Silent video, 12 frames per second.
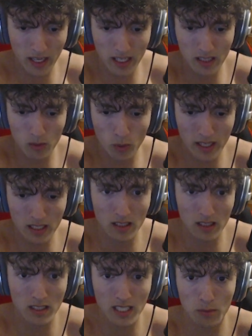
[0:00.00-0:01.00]
the rat
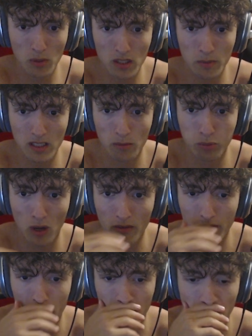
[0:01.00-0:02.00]
six more spins are
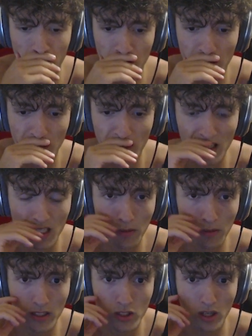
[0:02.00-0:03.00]
profit. Come
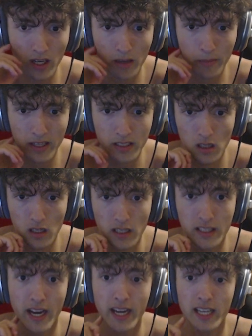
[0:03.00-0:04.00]
on, let's try our best.
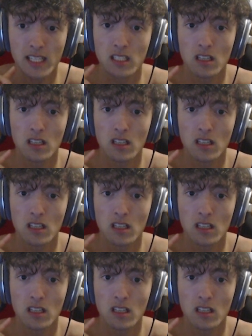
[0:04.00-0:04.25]
Nice.